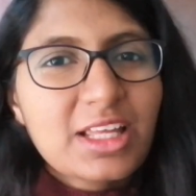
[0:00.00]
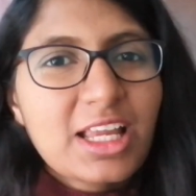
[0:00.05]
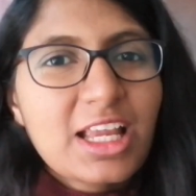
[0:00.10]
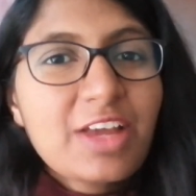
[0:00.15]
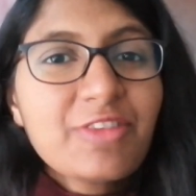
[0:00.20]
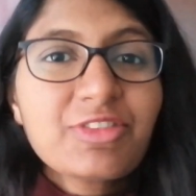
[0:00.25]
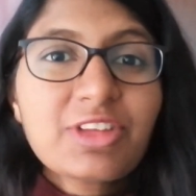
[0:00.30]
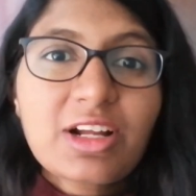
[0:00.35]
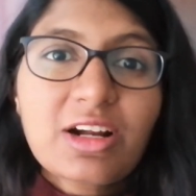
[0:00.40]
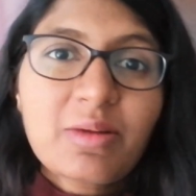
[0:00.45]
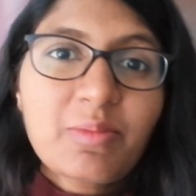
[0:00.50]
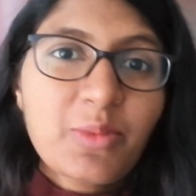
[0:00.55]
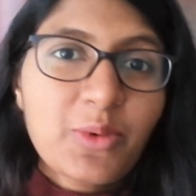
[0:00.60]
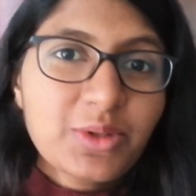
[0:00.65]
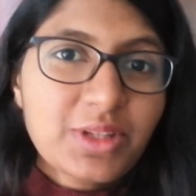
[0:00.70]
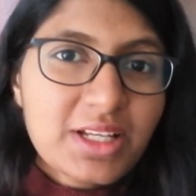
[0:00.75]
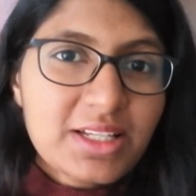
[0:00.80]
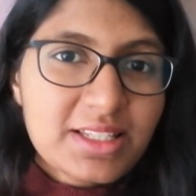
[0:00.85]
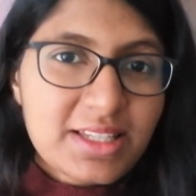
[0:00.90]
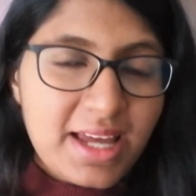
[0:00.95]
If there are more
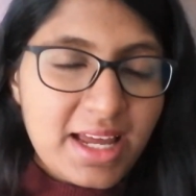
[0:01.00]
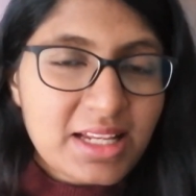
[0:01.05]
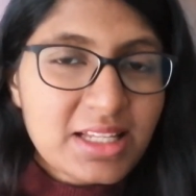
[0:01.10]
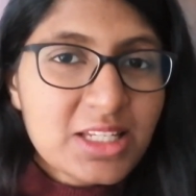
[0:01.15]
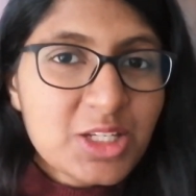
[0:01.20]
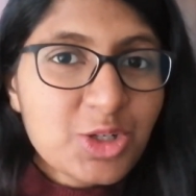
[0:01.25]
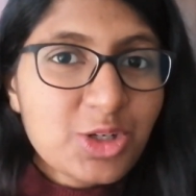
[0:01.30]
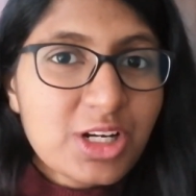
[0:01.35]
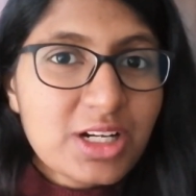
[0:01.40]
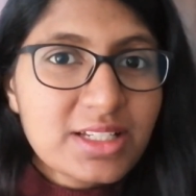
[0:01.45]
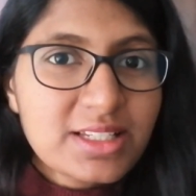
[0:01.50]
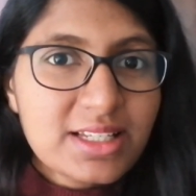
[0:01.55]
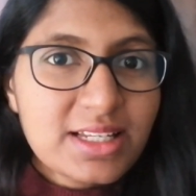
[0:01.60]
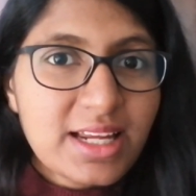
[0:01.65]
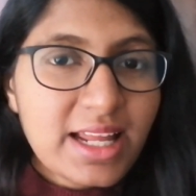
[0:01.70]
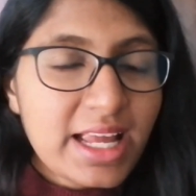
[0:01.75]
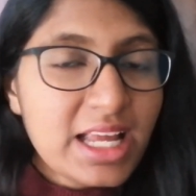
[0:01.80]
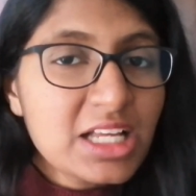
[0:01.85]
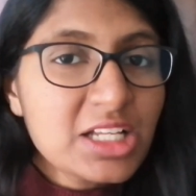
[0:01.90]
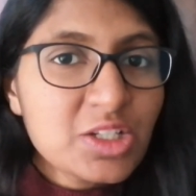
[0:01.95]
than 10 students
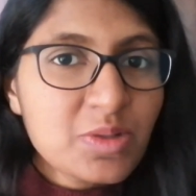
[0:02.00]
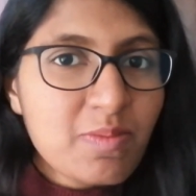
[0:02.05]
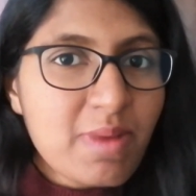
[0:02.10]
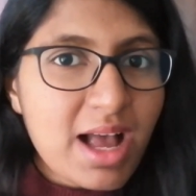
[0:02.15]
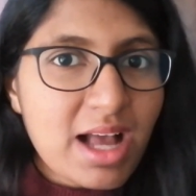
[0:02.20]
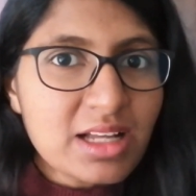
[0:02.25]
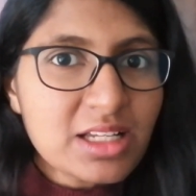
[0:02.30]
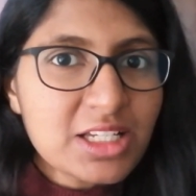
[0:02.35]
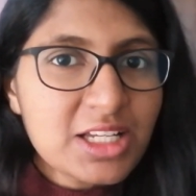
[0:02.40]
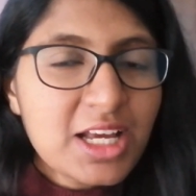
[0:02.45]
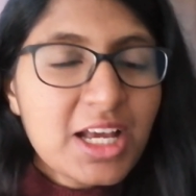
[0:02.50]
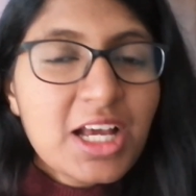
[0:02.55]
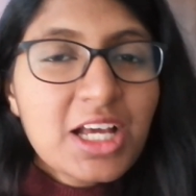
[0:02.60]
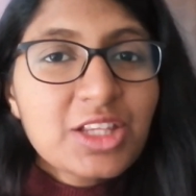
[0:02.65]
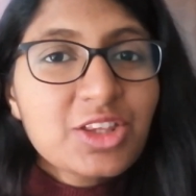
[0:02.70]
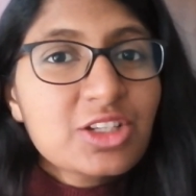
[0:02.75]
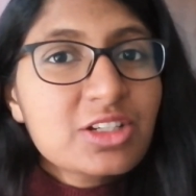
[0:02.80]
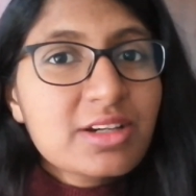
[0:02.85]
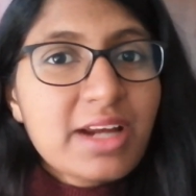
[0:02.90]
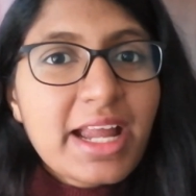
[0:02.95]
in each batch,
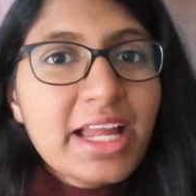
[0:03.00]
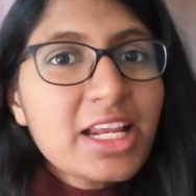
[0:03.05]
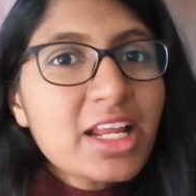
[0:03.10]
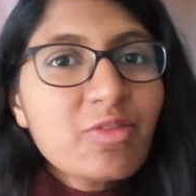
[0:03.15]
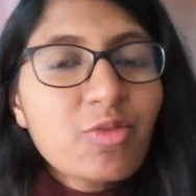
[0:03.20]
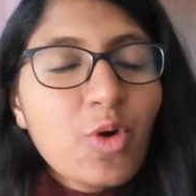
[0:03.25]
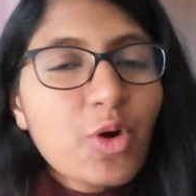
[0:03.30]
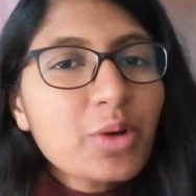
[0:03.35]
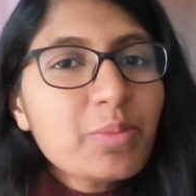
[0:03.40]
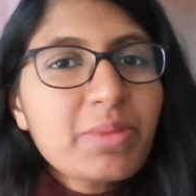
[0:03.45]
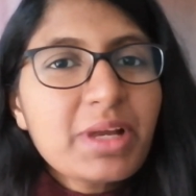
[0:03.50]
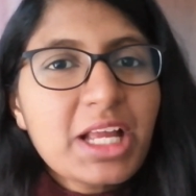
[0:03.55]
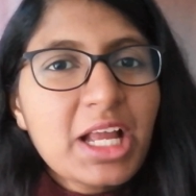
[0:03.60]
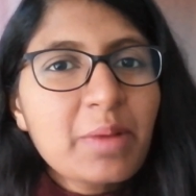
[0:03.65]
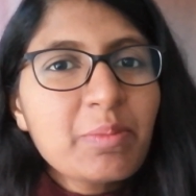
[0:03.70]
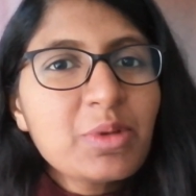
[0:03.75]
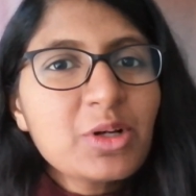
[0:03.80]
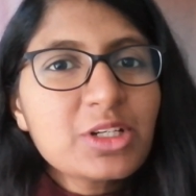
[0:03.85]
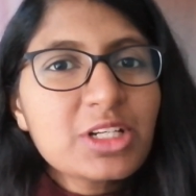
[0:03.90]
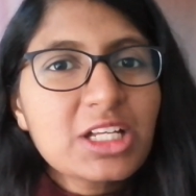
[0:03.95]
the trainer won't be
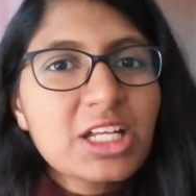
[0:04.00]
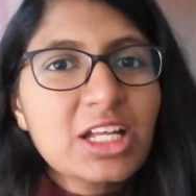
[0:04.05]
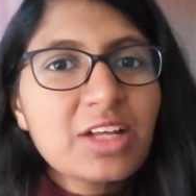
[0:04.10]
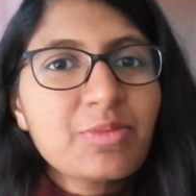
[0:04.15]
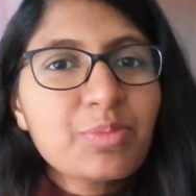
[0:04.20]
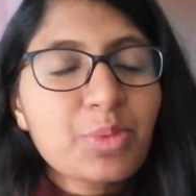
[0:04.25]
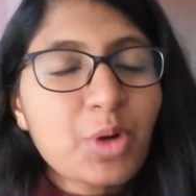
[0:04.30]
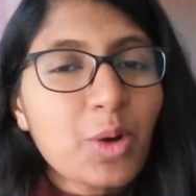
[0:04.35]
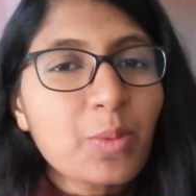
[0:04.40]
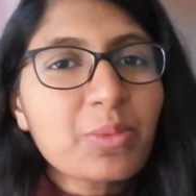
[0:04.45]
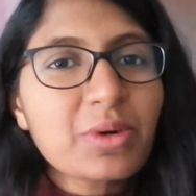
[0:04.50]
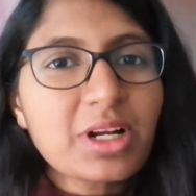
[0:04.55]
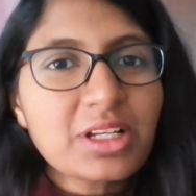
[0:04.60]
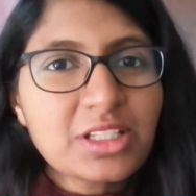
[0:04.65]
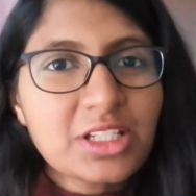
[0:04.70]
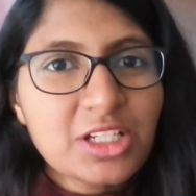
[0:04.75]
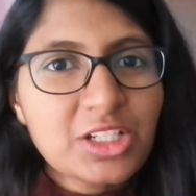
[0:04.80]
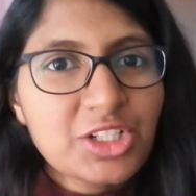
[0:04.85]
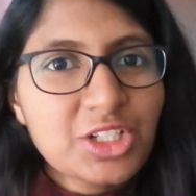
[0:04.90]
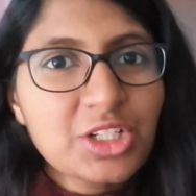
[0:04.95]
able to give proper
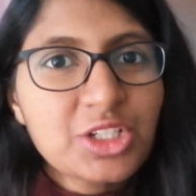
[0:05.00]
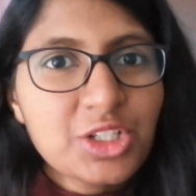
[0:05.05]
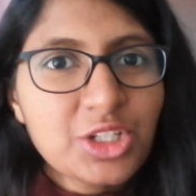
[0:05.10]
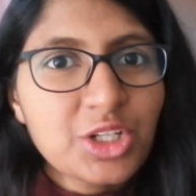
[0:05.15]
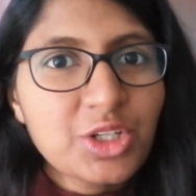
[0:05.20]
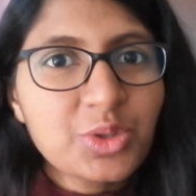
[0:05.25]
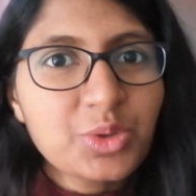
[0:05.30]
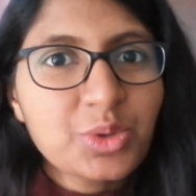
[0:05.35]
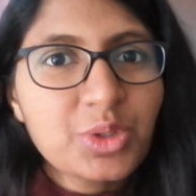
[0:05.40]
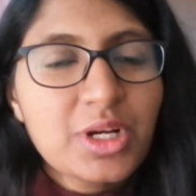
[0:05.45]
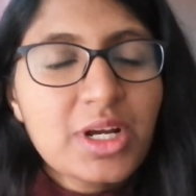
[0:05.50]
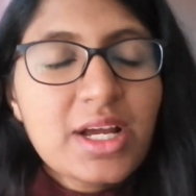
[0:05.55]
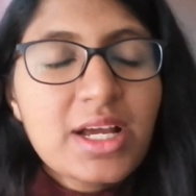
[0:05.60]
attention to you.